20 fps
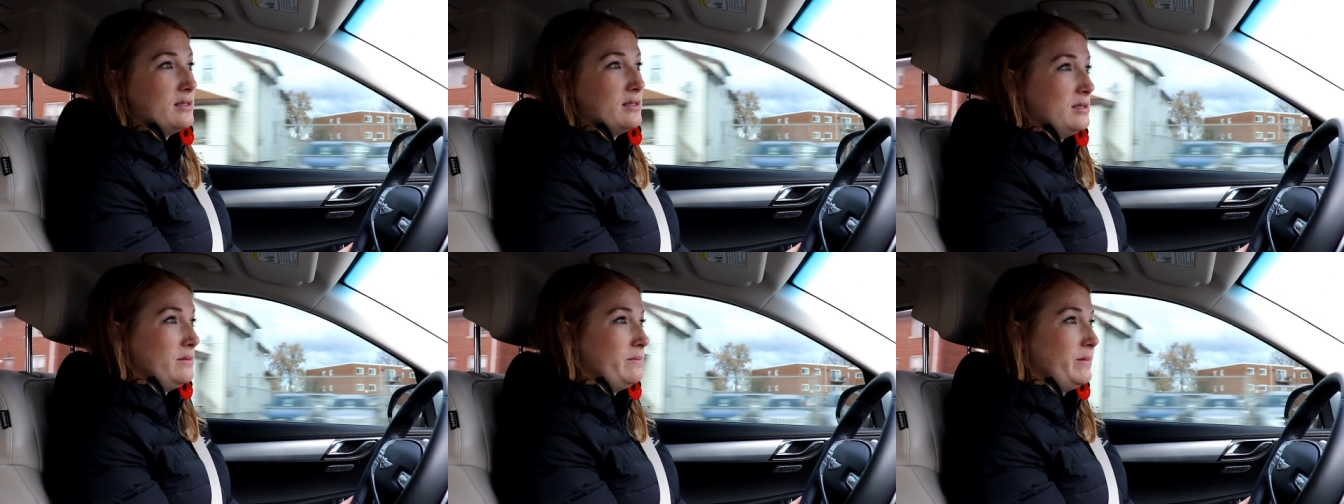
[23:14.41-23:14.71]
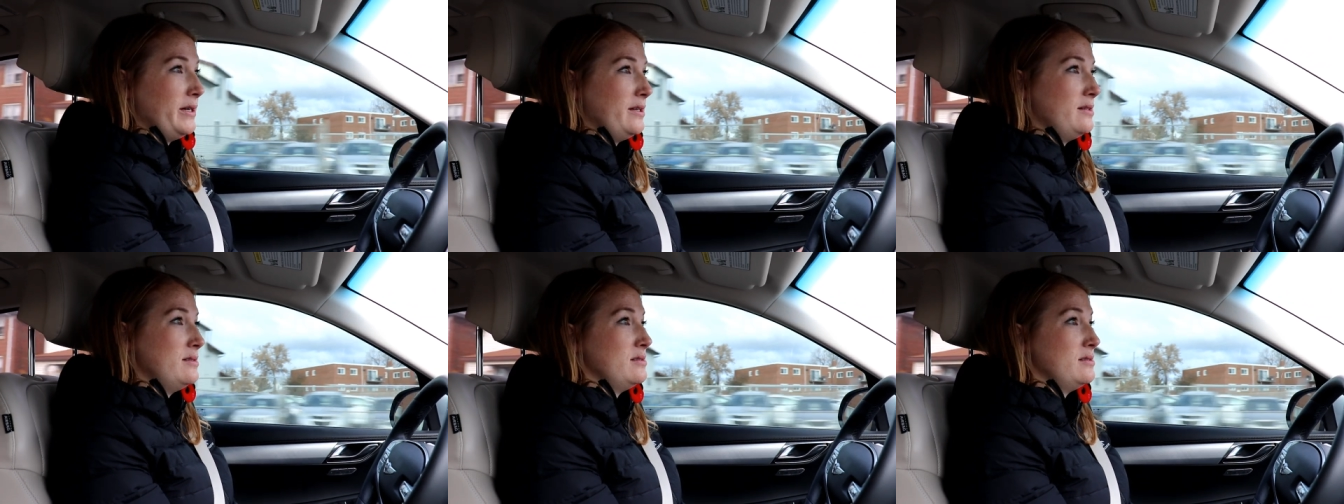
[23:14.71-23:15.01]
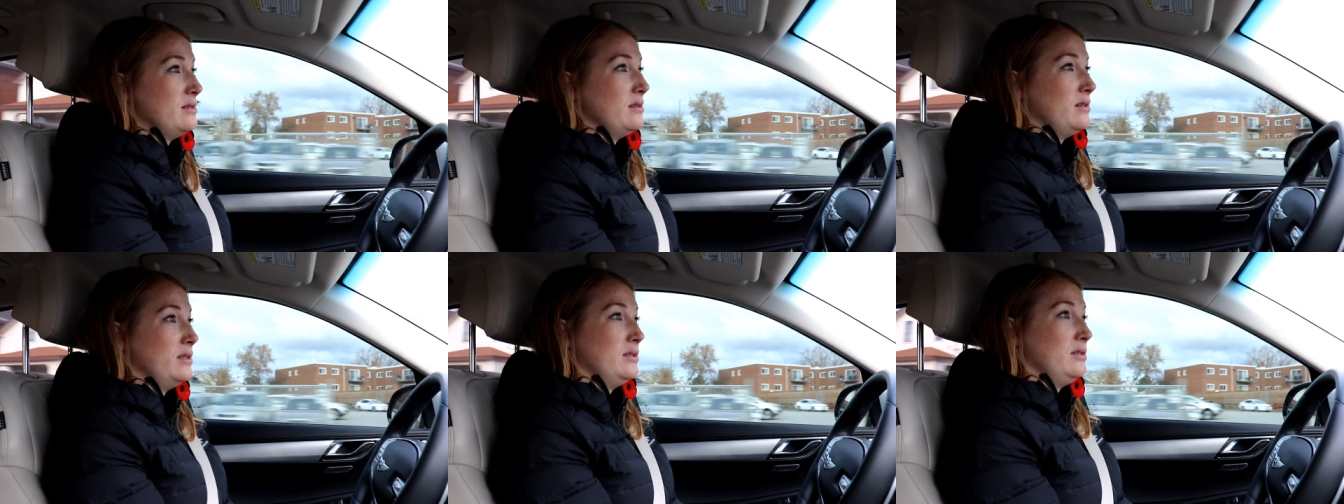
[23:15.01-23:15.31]
It
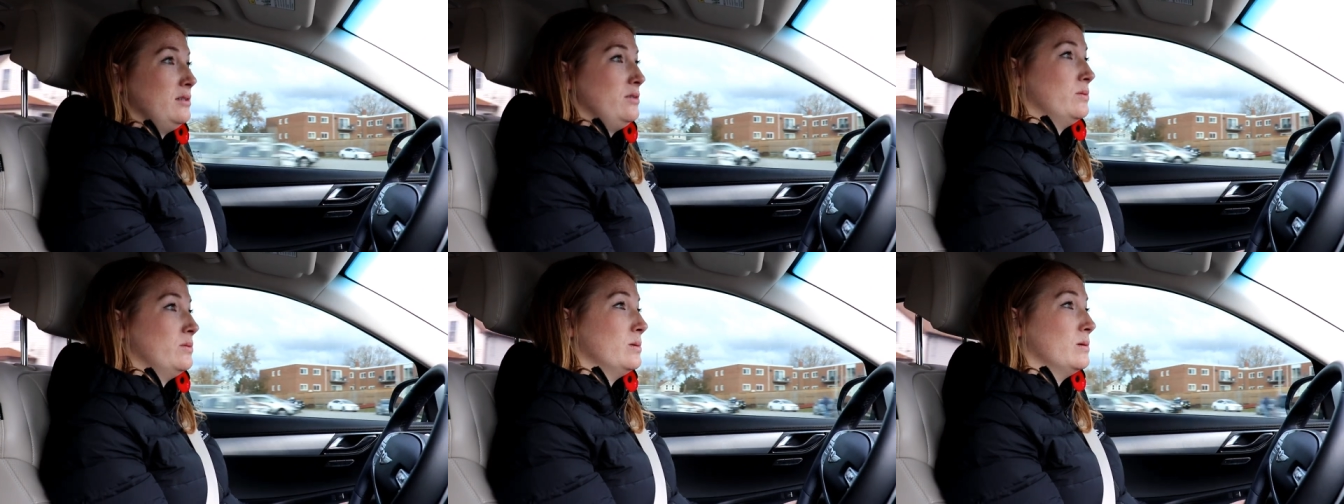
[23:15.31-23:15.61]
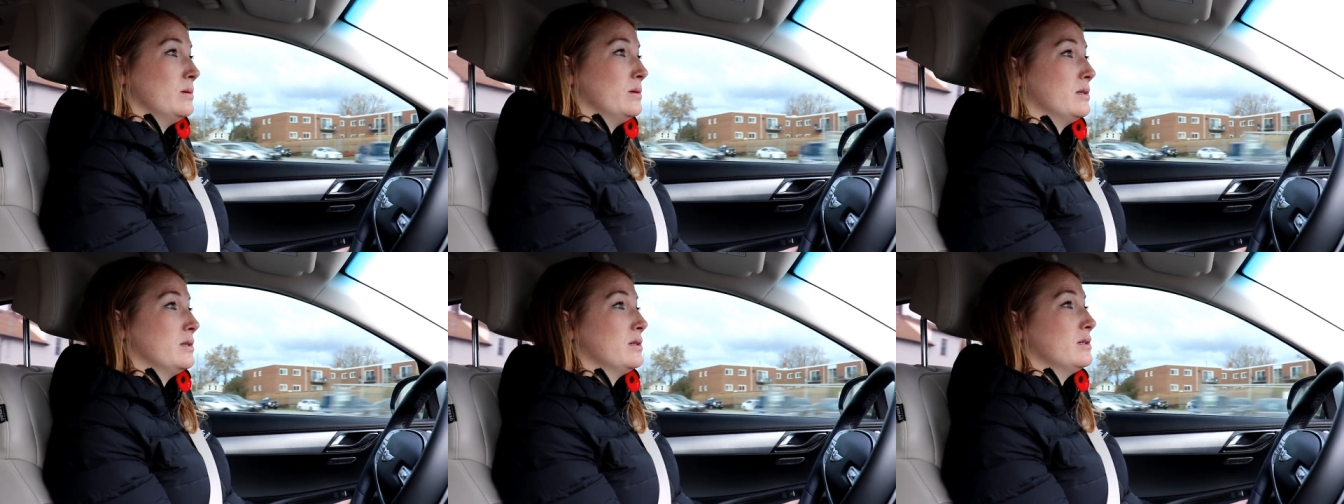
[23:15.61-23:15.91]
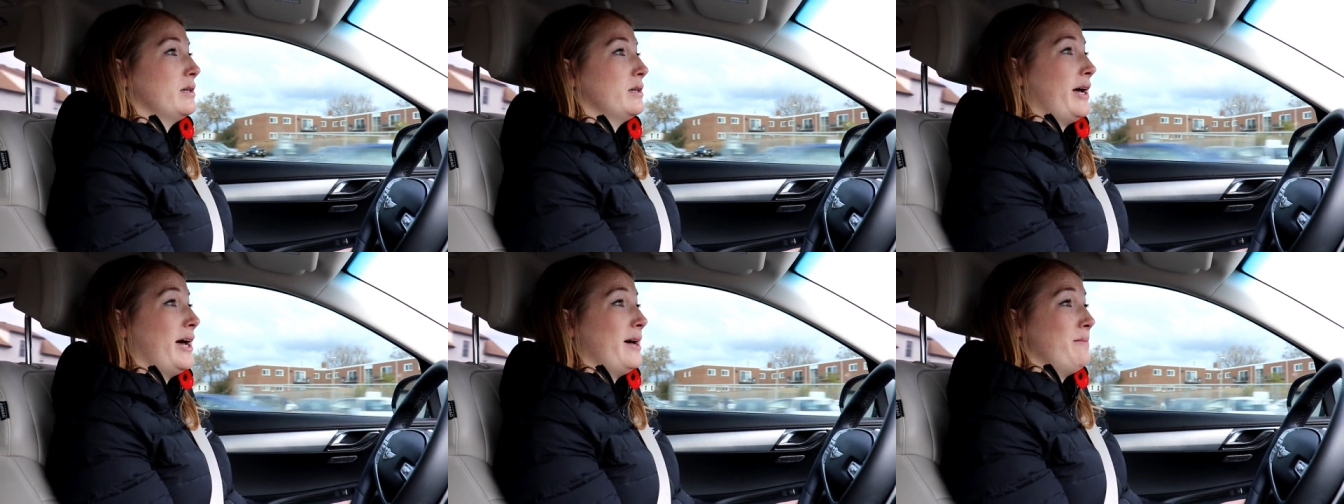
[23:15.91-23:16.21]
depends on
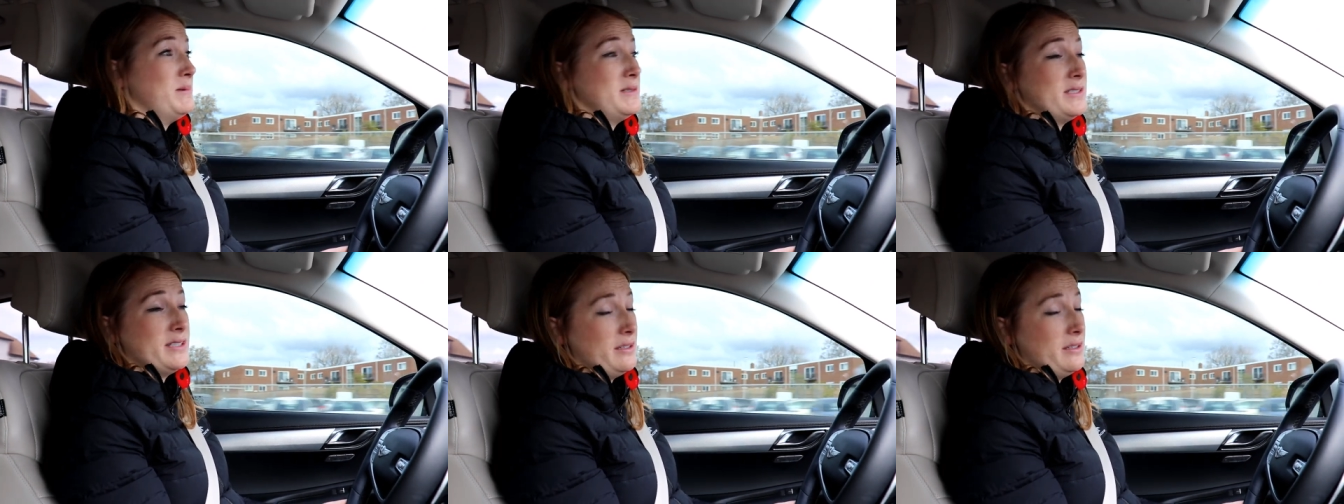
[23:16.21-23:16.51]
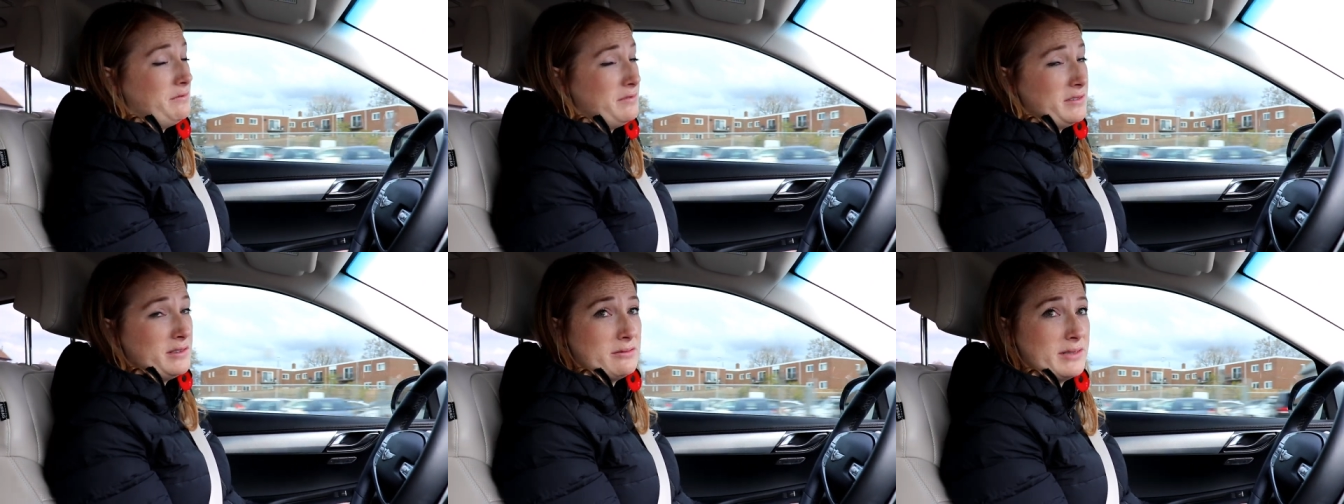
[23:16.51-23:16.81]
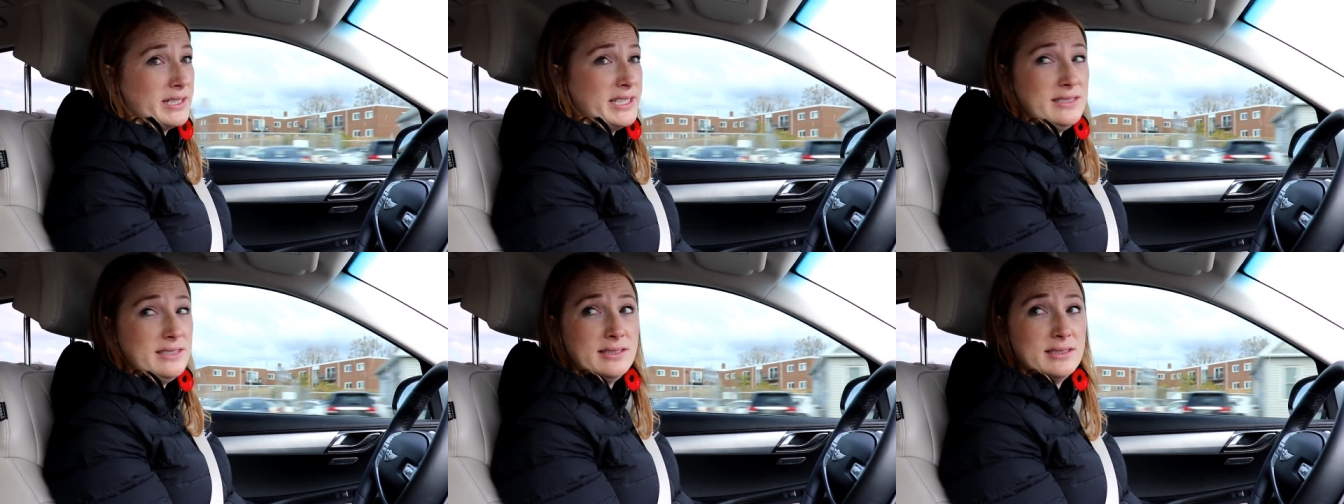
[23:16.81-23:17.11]
your appetite for
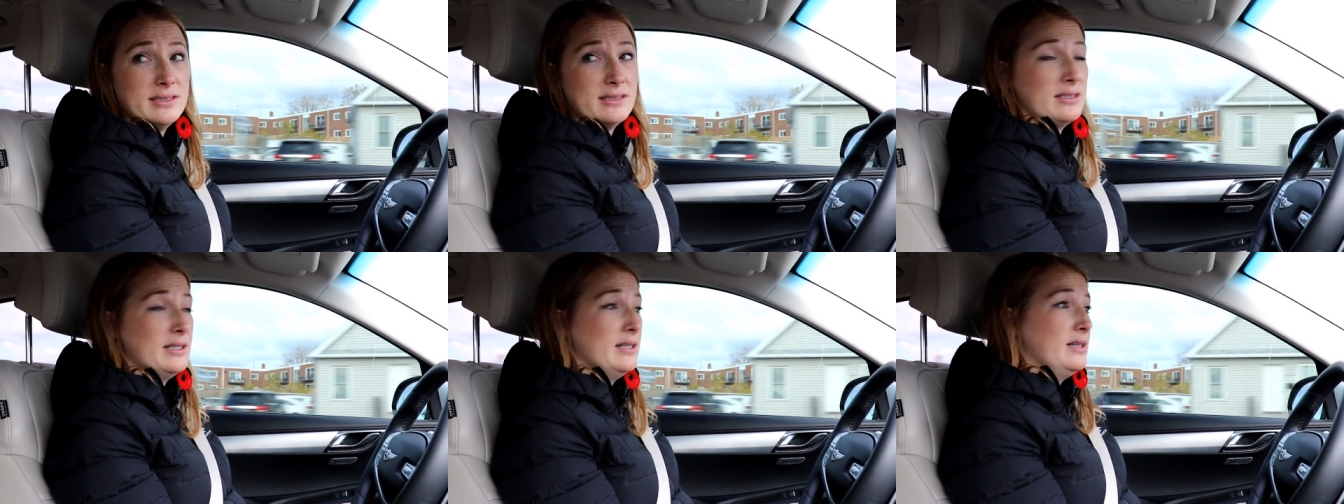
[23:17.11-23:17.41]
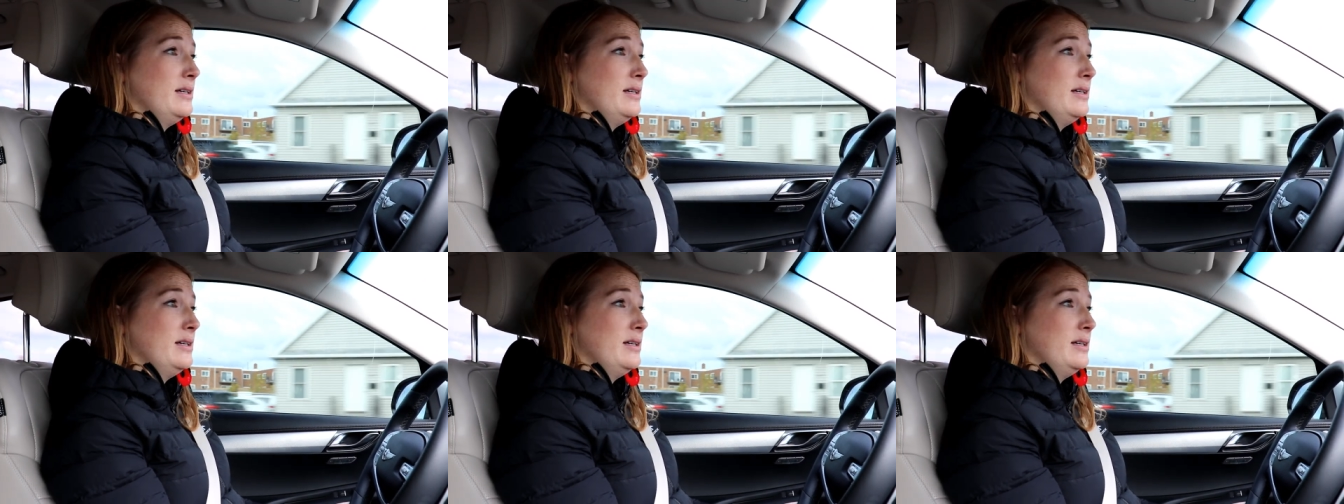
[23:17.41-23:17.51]
risk